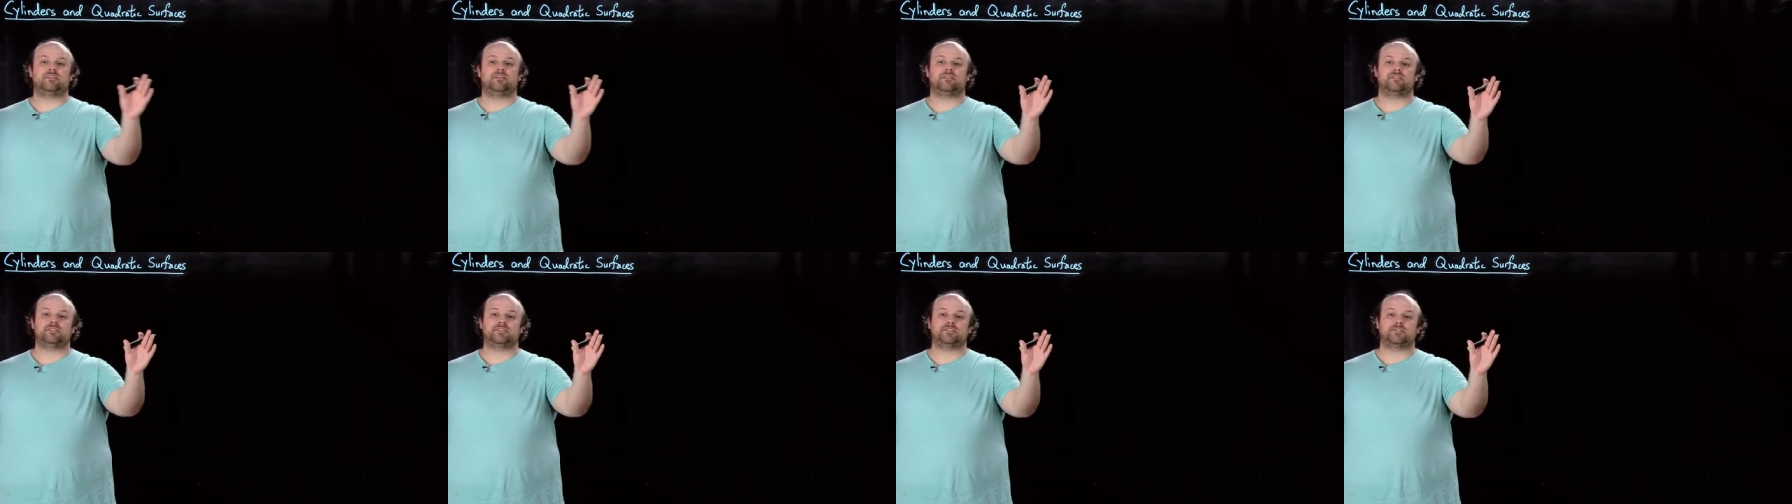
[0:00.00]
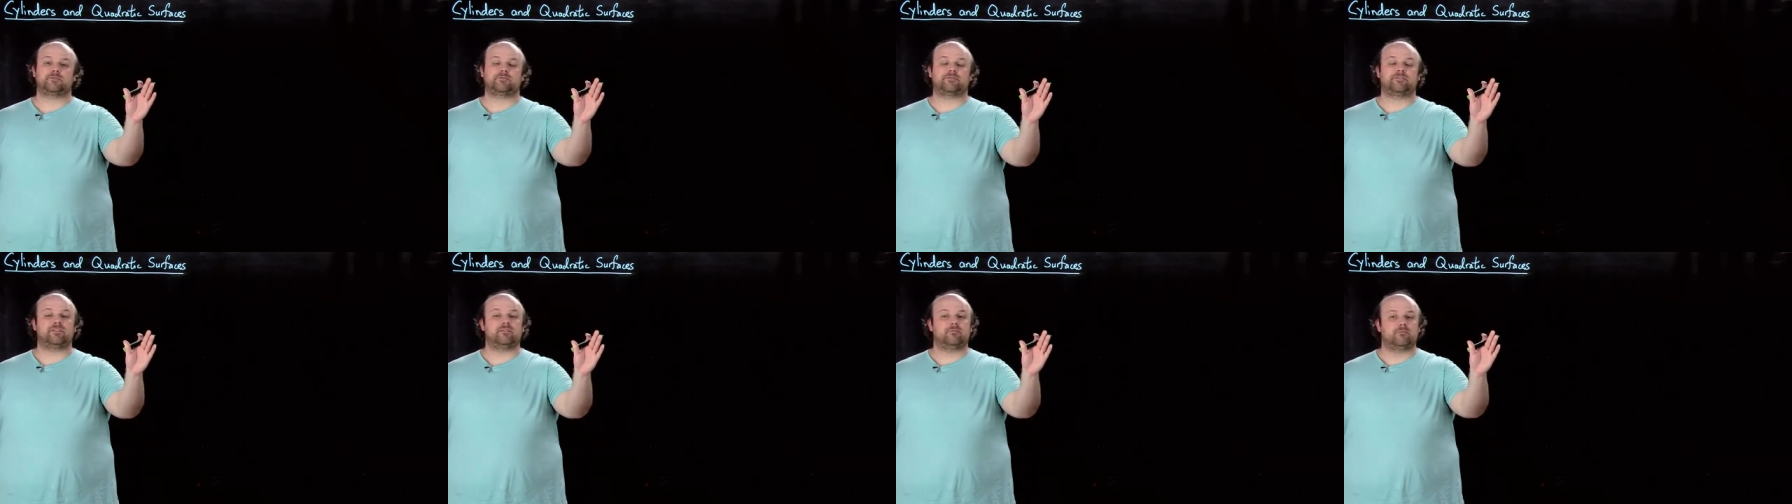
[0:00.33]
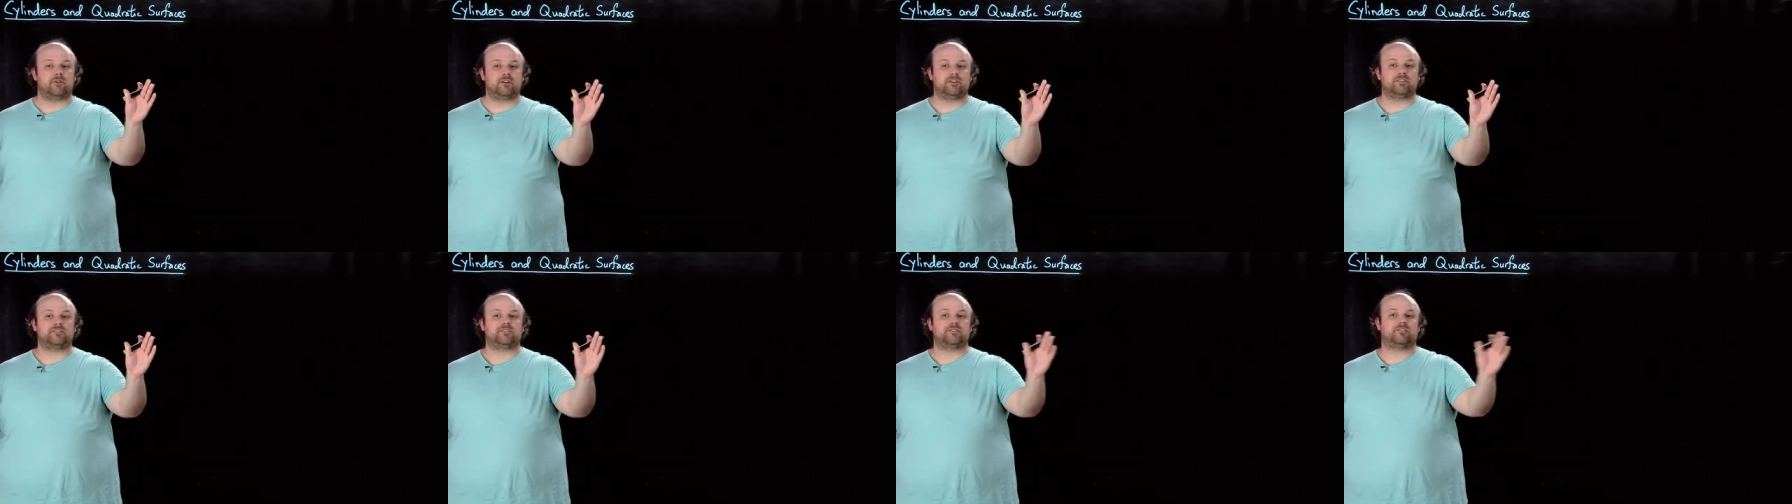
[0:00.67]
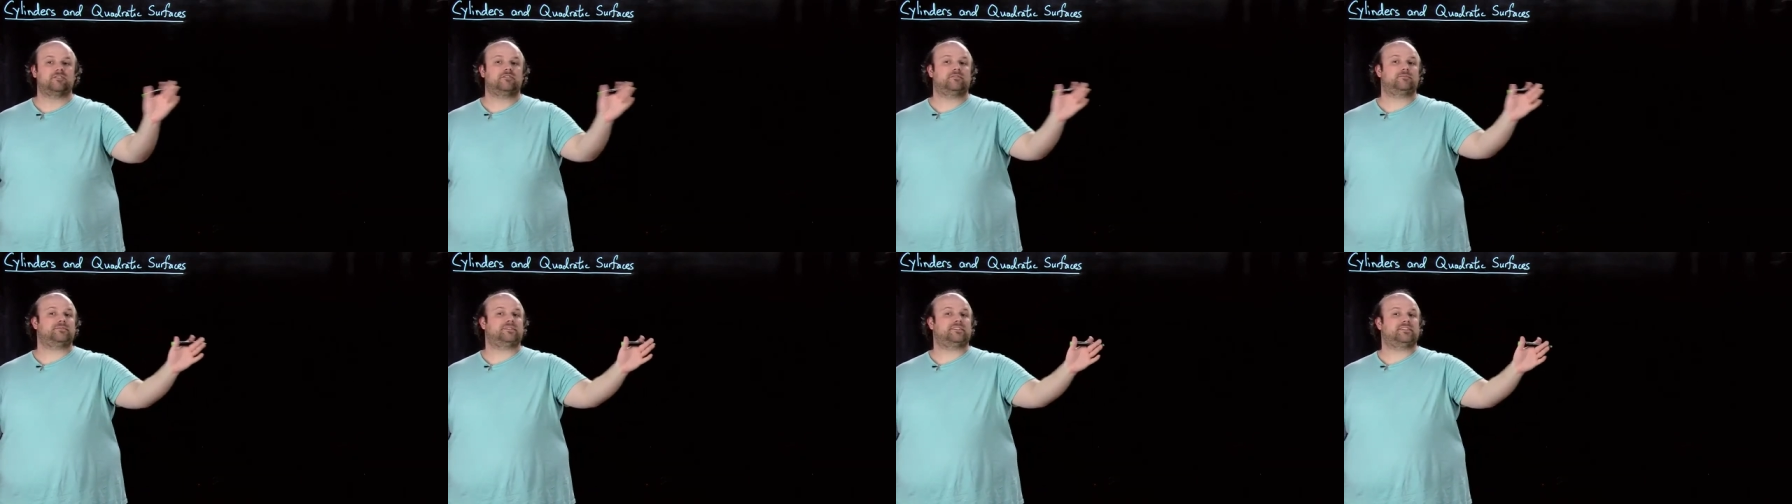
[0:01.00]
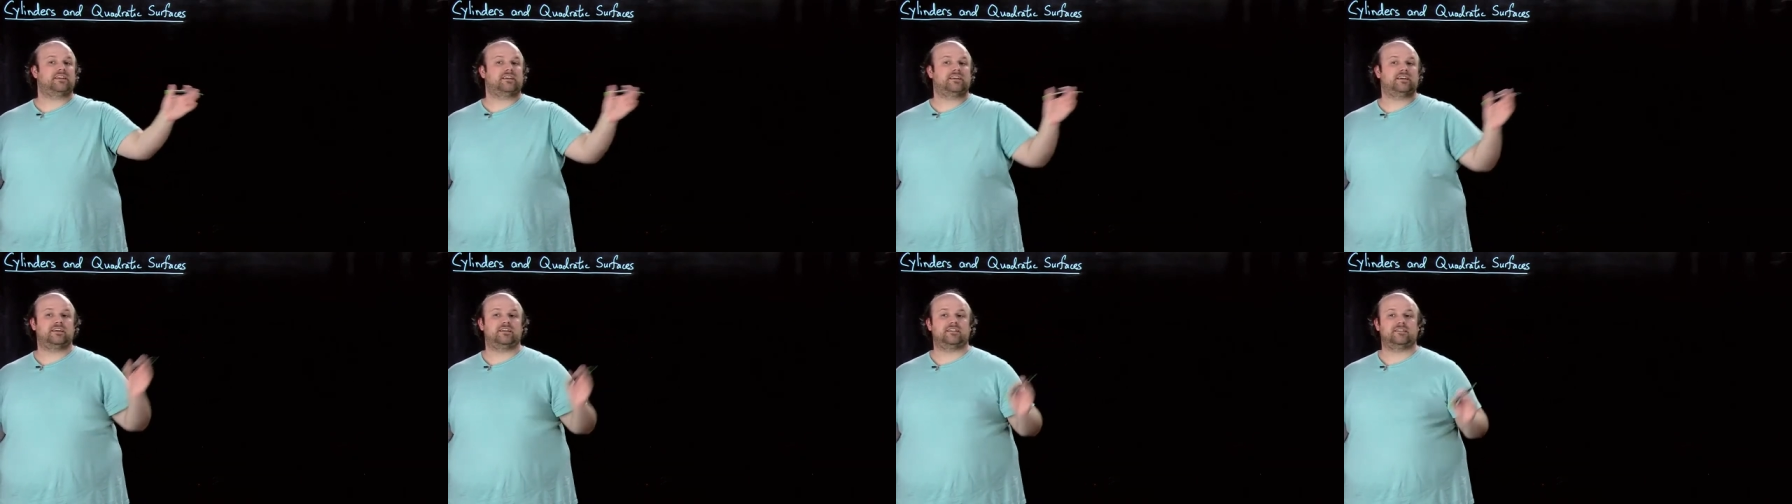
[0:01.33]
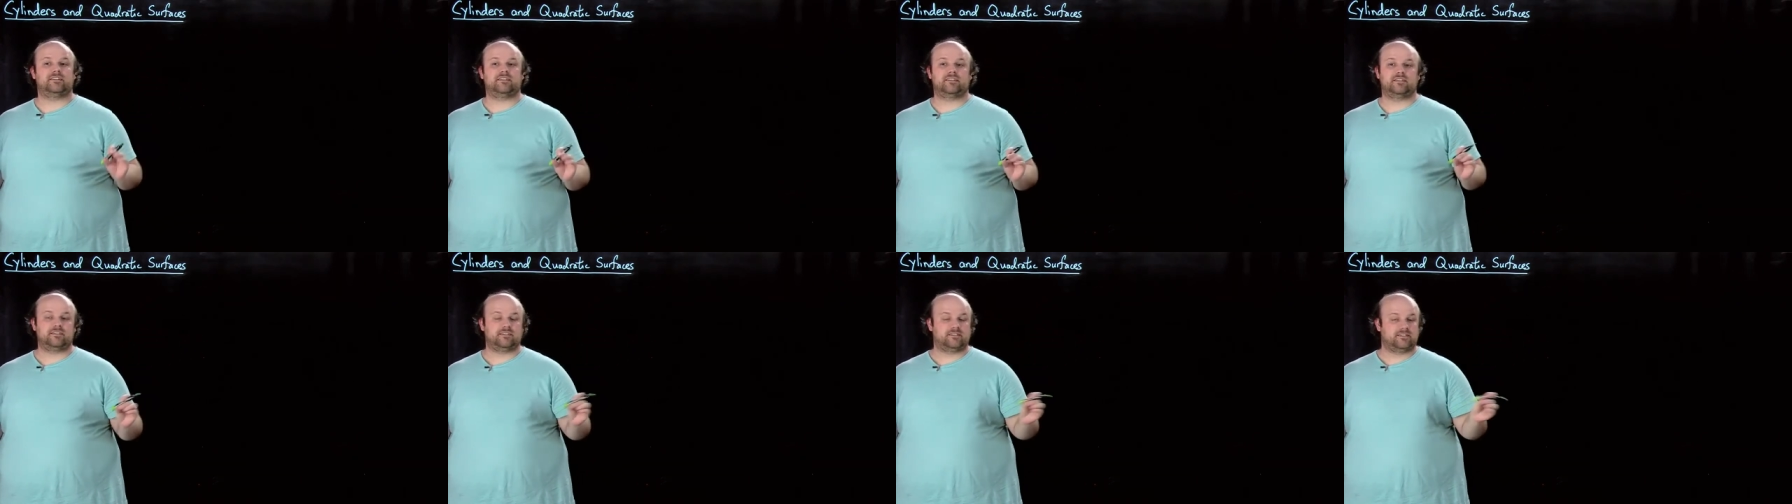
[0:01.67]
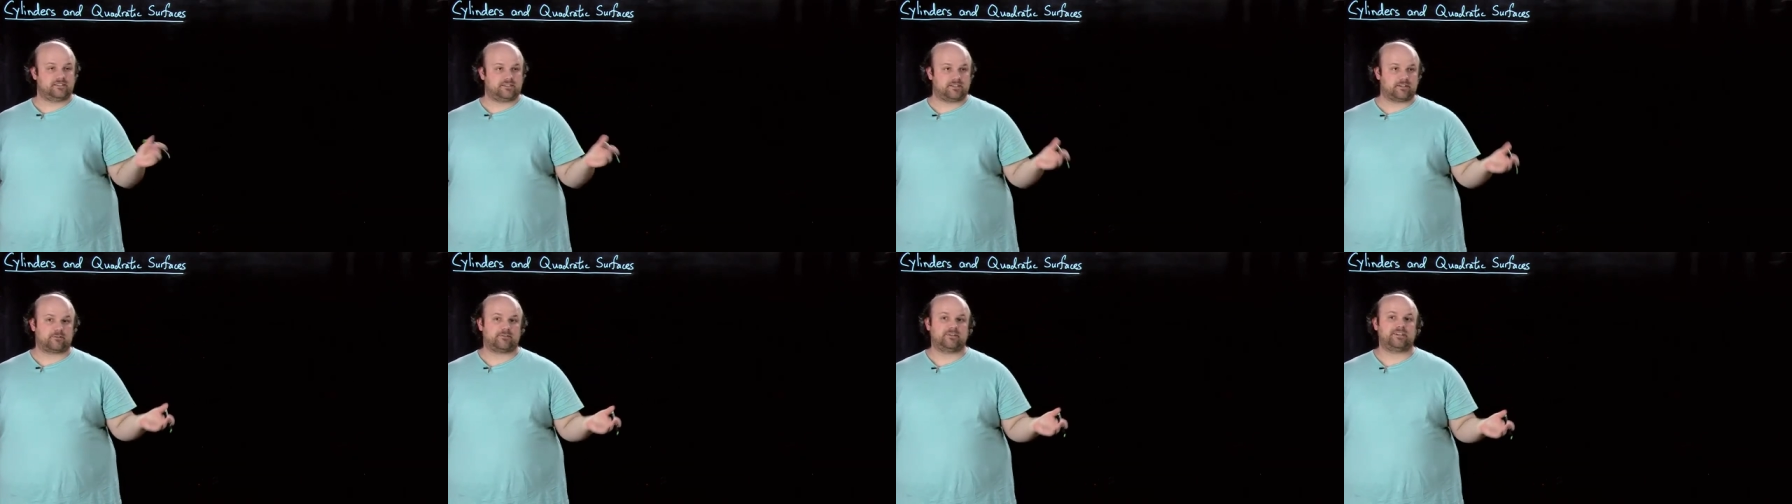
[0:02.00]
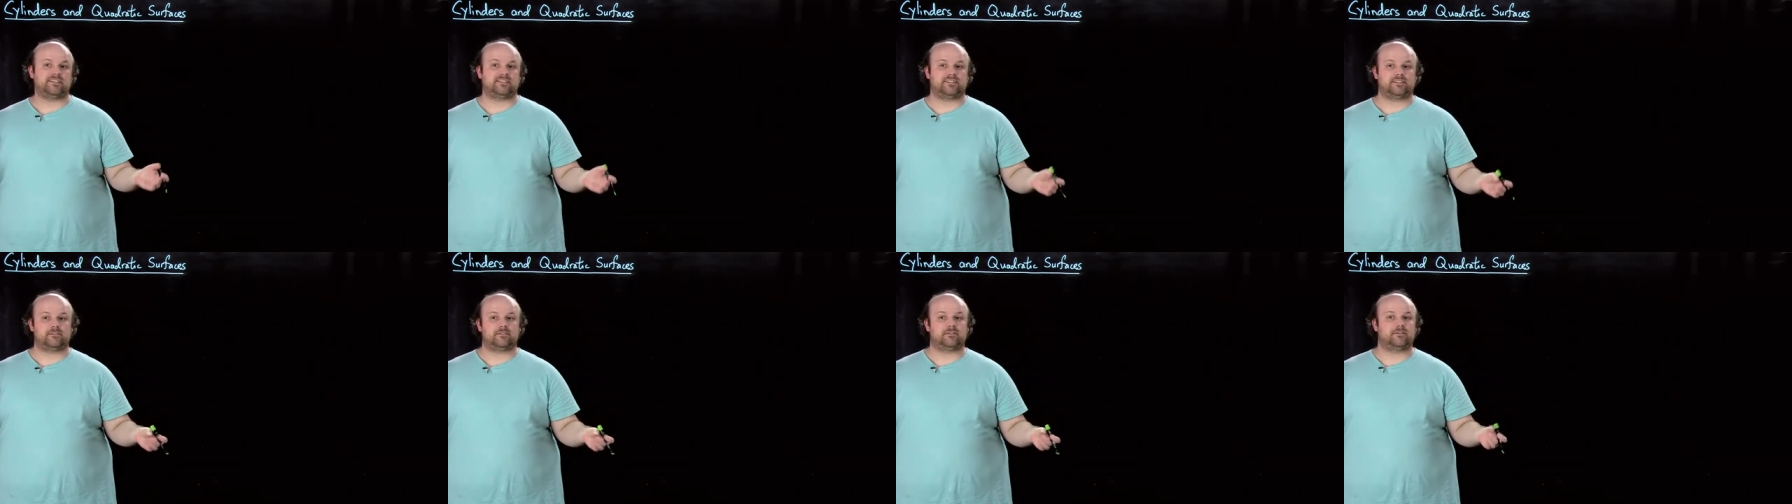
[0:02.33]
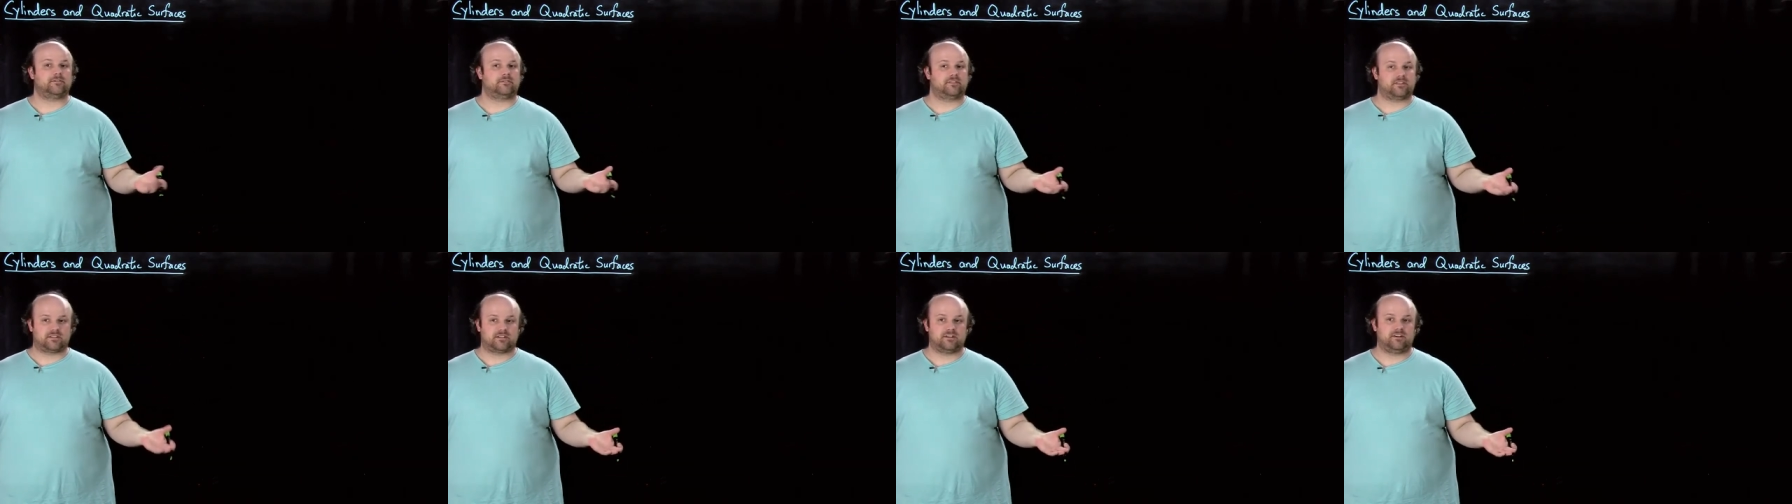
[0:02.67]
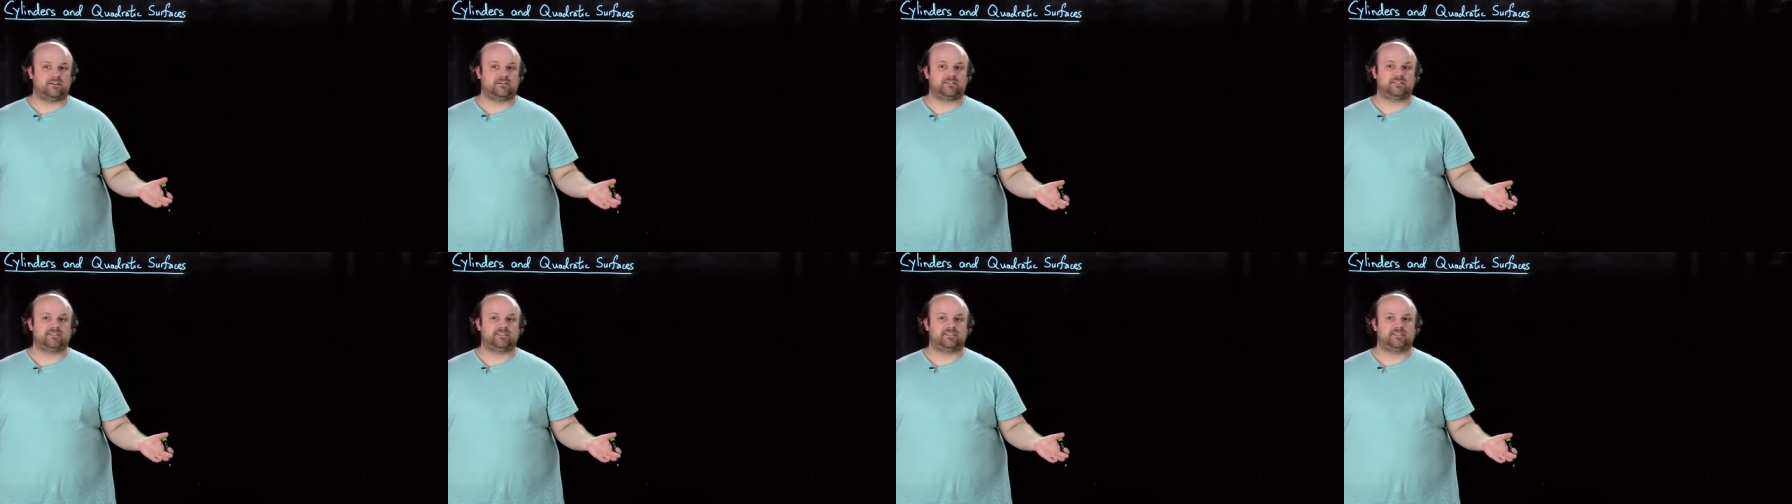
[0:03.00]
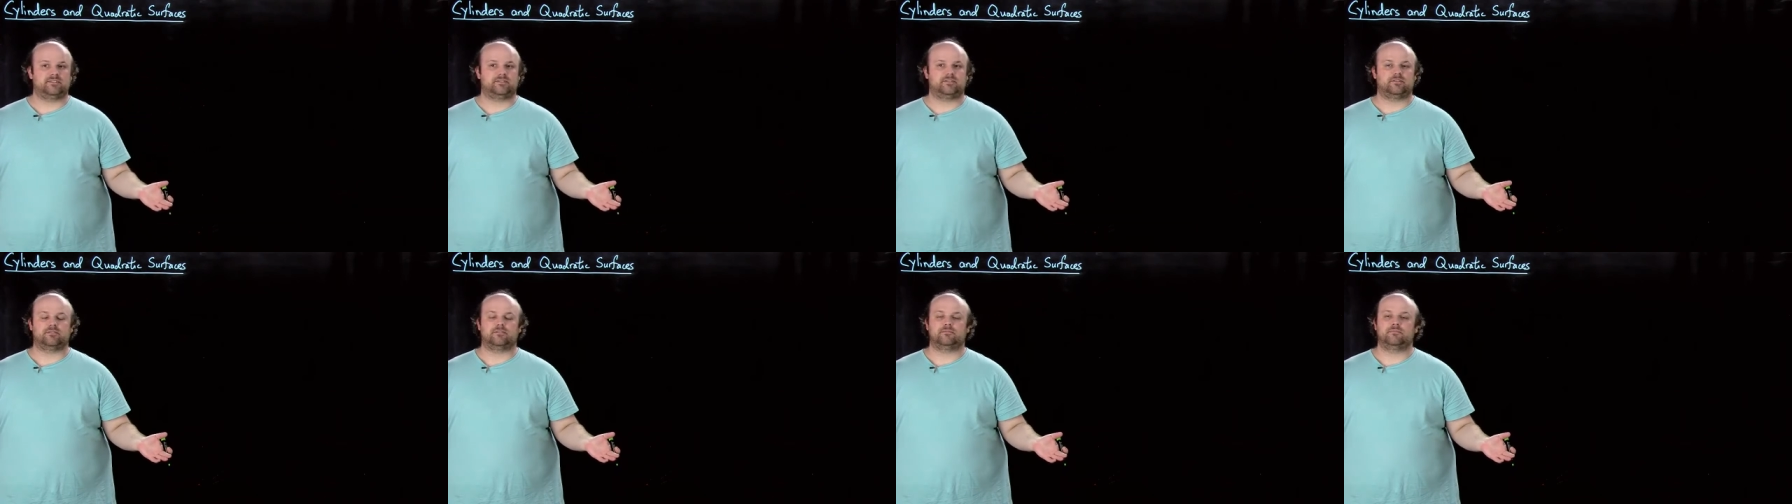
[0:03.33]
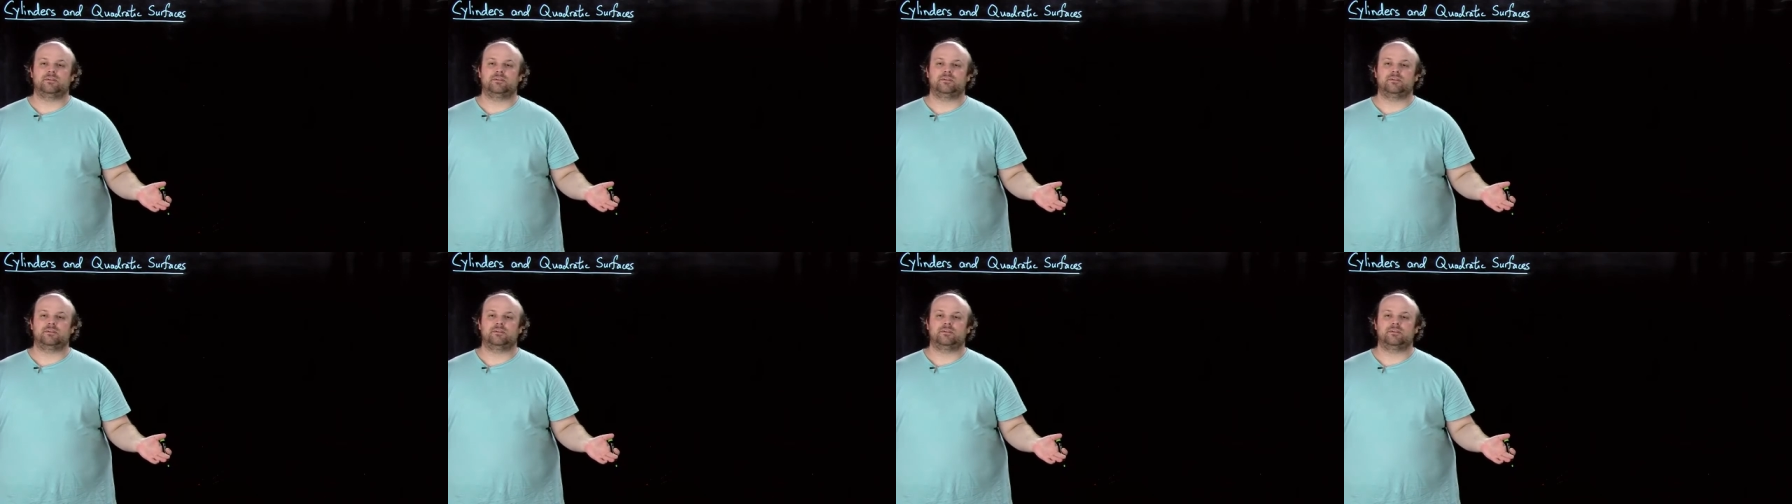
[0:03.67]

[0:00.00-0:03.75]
all the degree 1 terms, and the degree 0, the constant term.